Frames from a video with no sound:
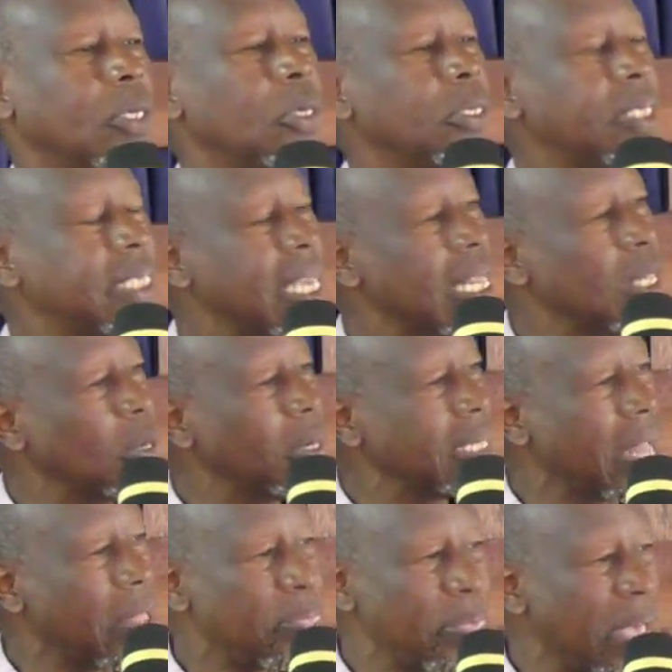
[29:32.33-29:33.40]
You see,
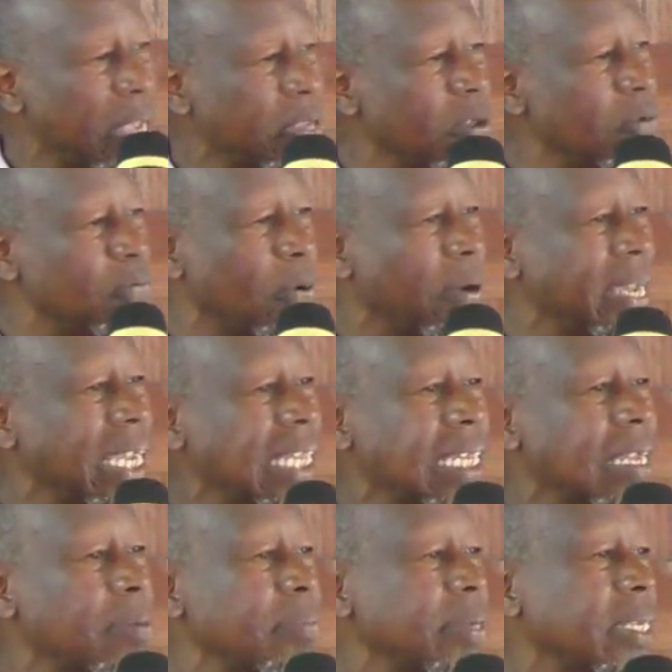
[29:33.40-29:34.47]
Lord, I thank You for
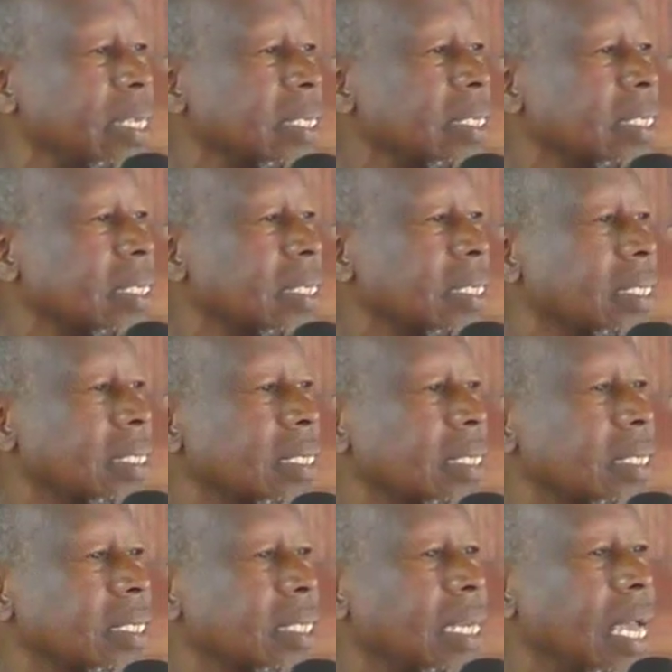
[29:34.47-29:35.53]
healing me.
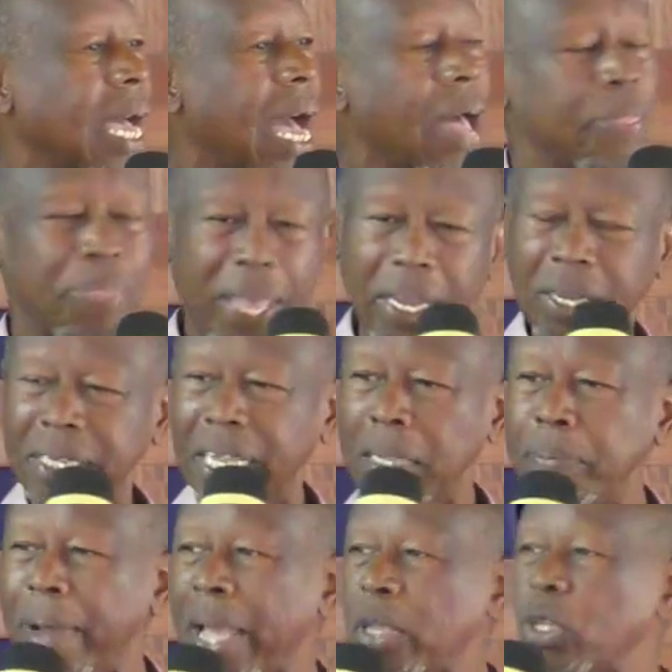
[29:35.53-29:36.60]
I thank You
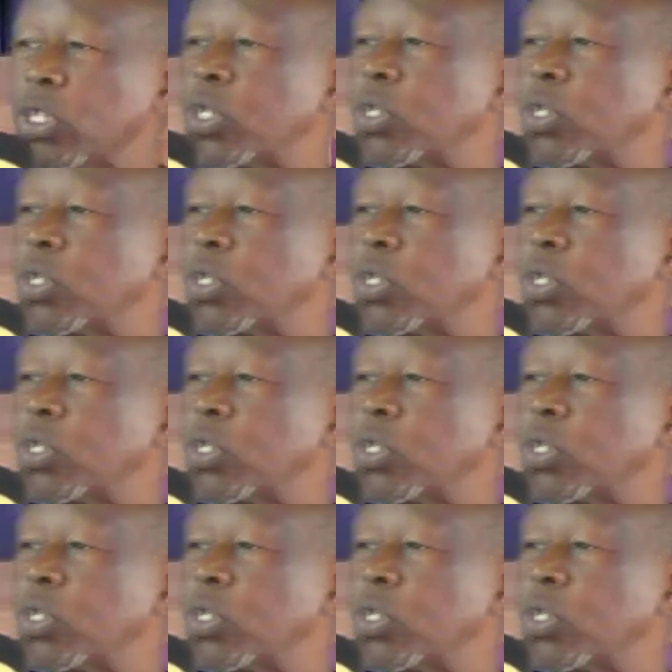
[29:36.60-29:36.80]
that by Your